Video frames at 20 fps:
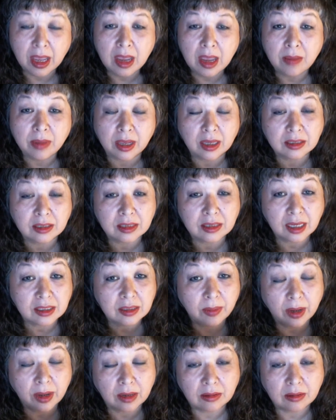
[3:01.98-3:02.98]
because that's
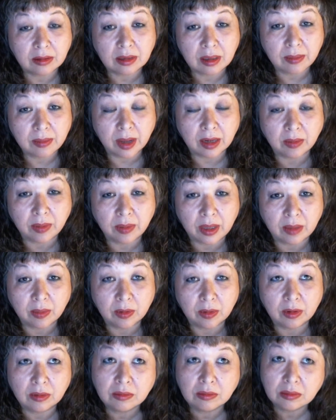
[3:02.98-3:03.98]
about the amount of
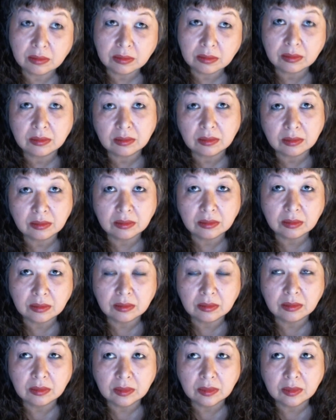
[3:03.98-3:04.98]
people,
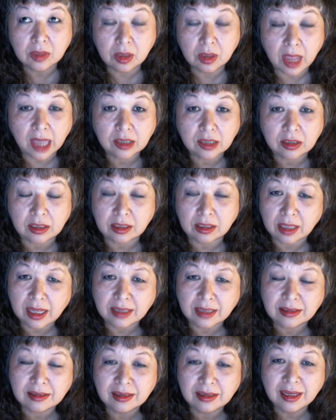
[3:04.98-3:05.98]
actually
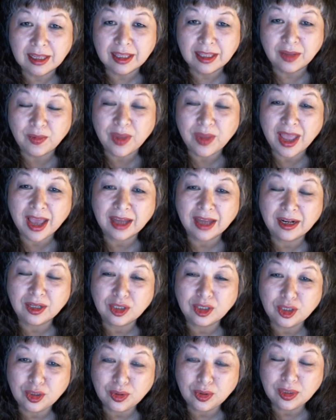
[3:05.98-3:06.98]
less, than we had
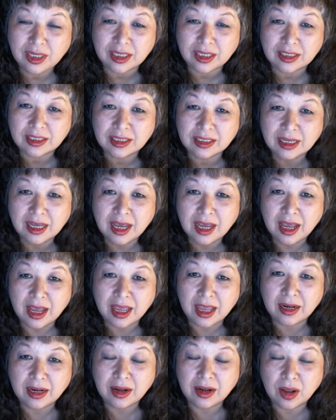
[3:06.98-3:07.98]
at Looney's
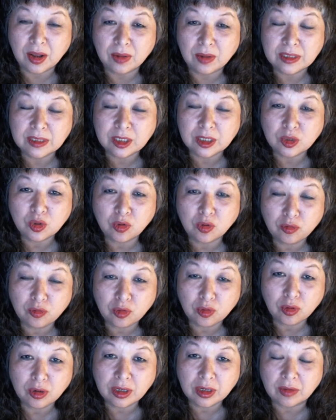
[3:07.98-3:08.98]
in Central
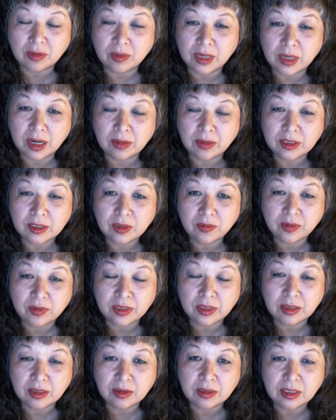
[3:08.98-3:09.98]
Florida when I was over
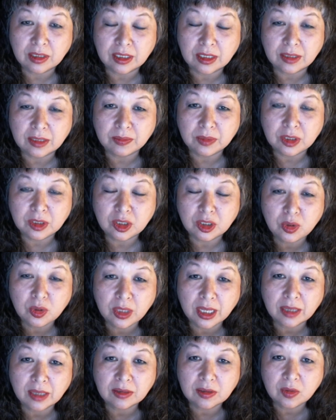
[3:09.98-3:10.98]
there in
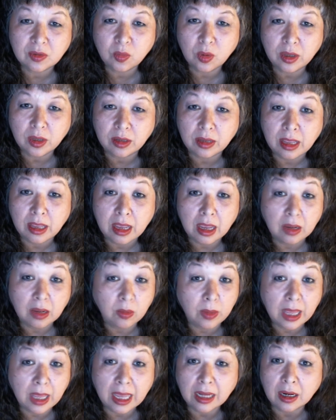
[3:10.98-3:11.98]
2001, and
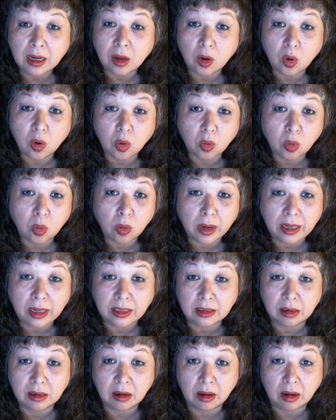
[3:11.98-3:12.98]
we had a
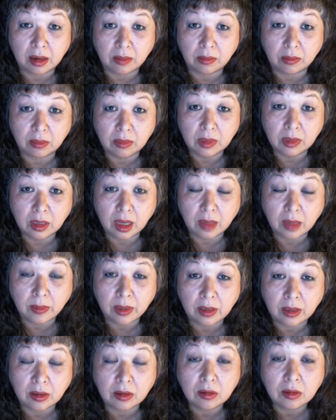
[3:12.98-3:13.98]
great time.
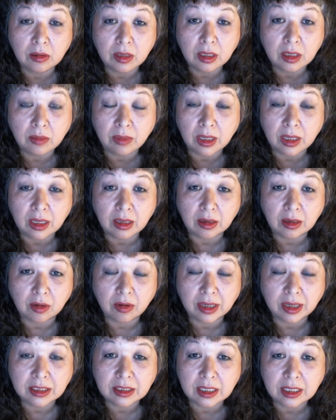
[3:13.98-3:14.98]
Looney, me, and
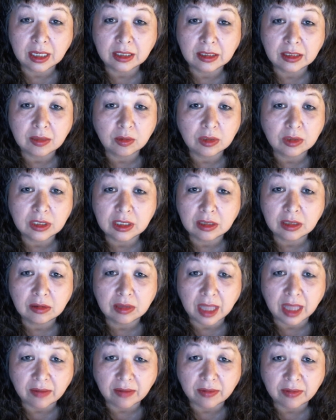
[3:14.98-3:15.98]
Crazy Nancy, we're still
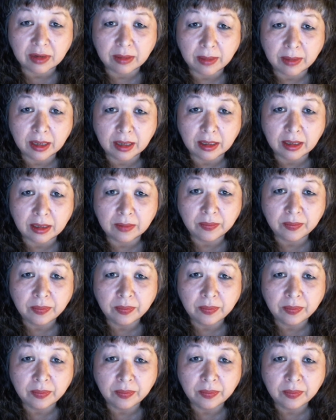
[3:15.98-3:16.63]
laughing about it.